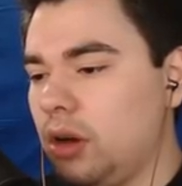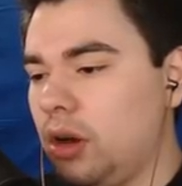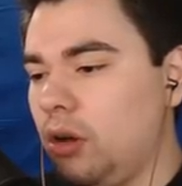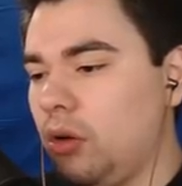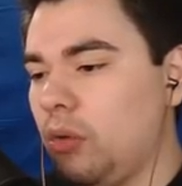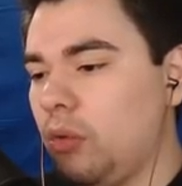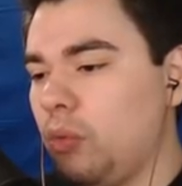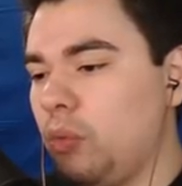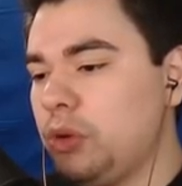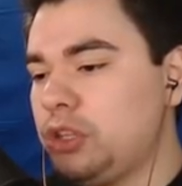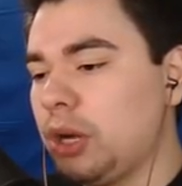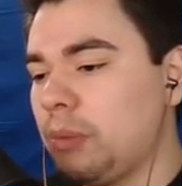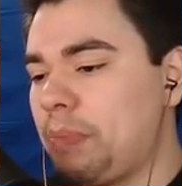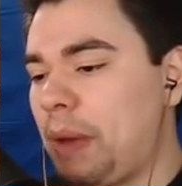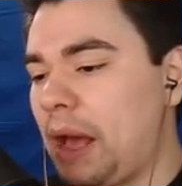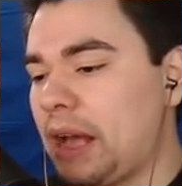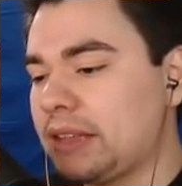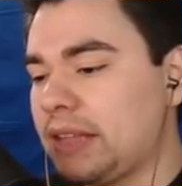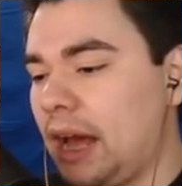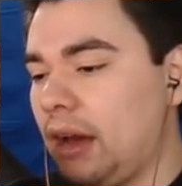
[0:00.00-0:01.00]
Oh, we jump
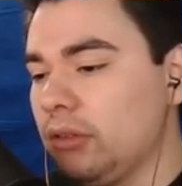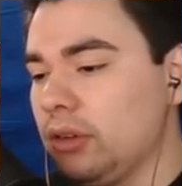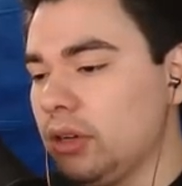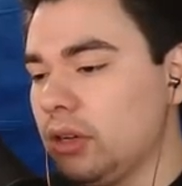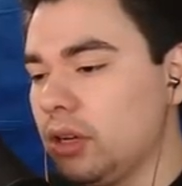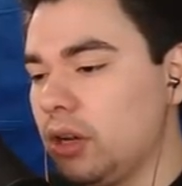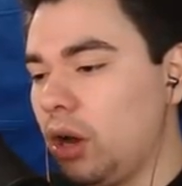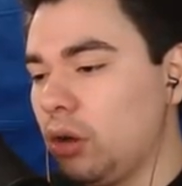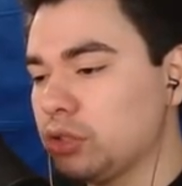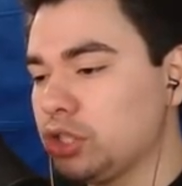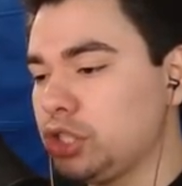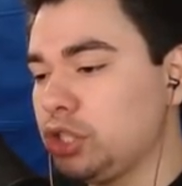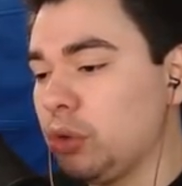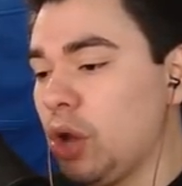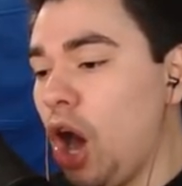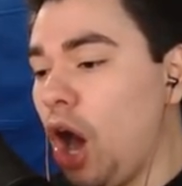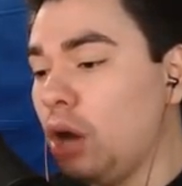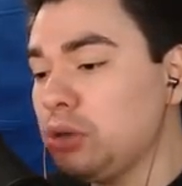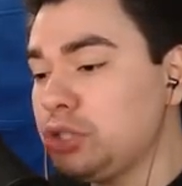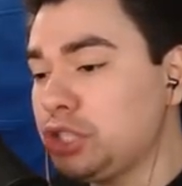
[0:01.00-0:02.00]
back down? Oh
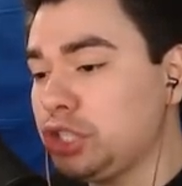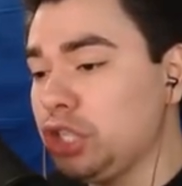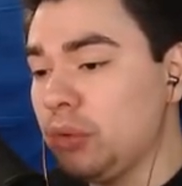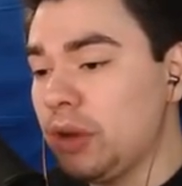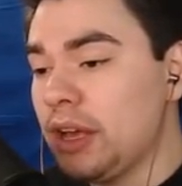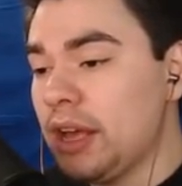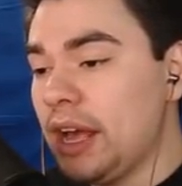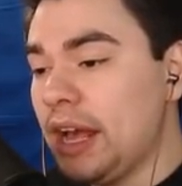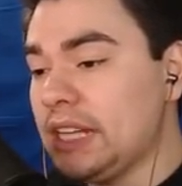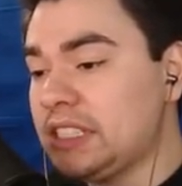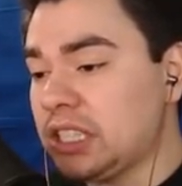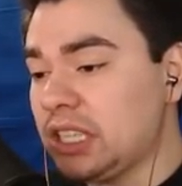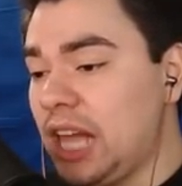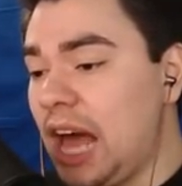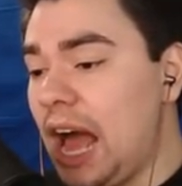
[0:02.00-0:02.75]
shoot, oh shoot, it's